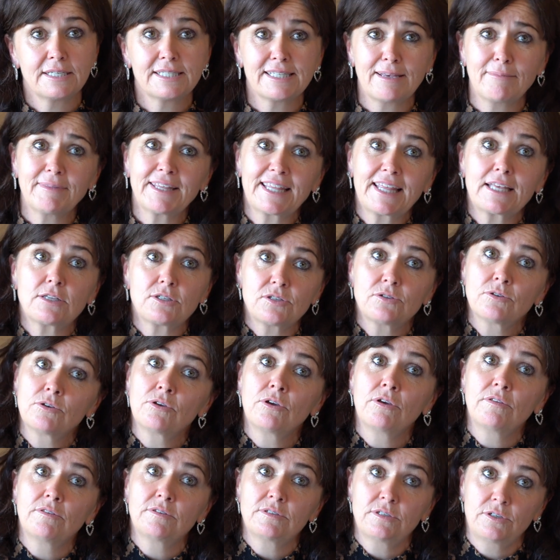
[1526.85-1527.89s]
something that
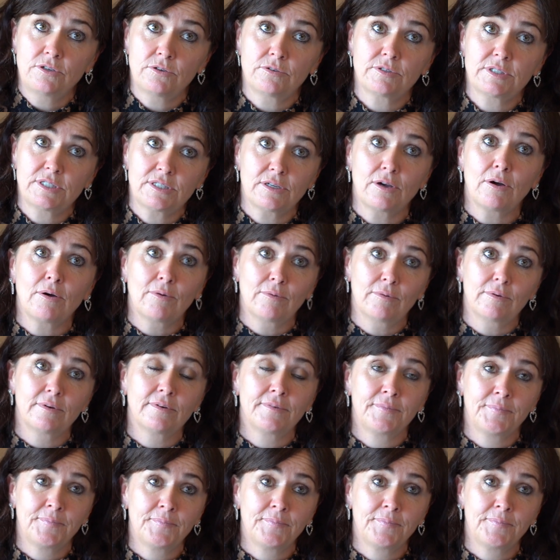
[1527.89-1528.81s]
soothes your soul.